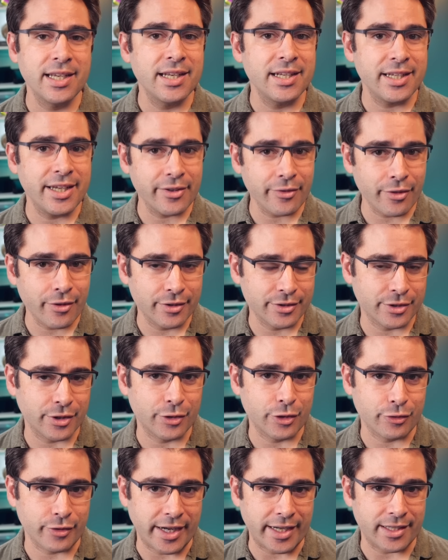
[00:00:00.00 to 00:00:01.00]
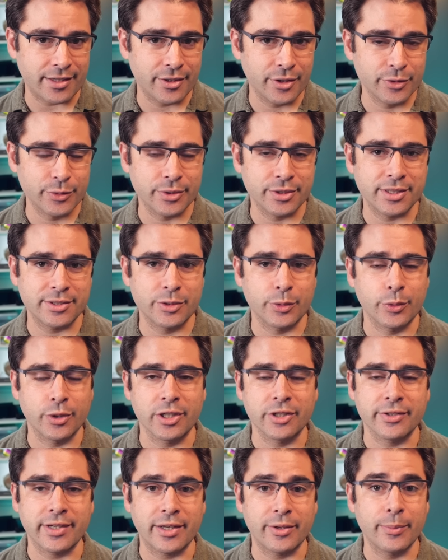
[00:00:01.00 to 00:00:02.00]
Neither of those are great. Those were just a
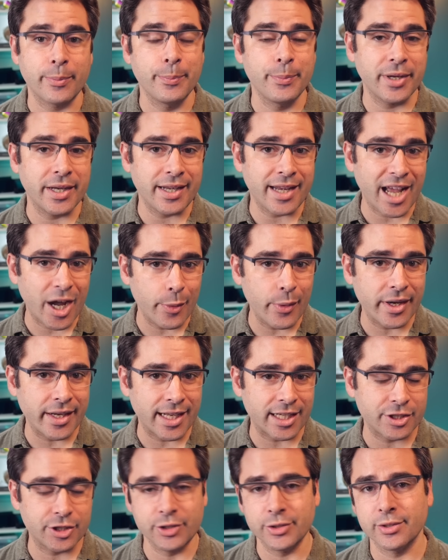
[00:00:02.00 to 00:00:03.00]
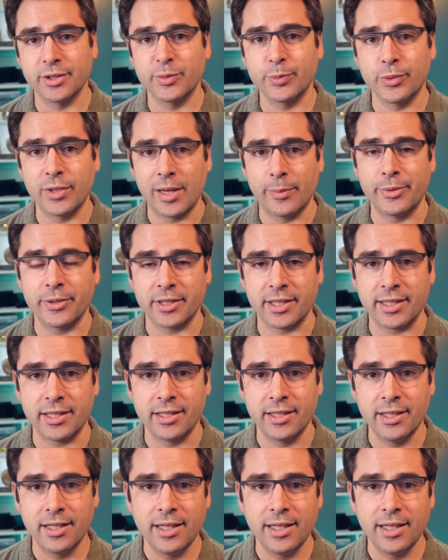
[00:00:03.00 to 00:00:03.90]
workaround. But now we can actually do this properly.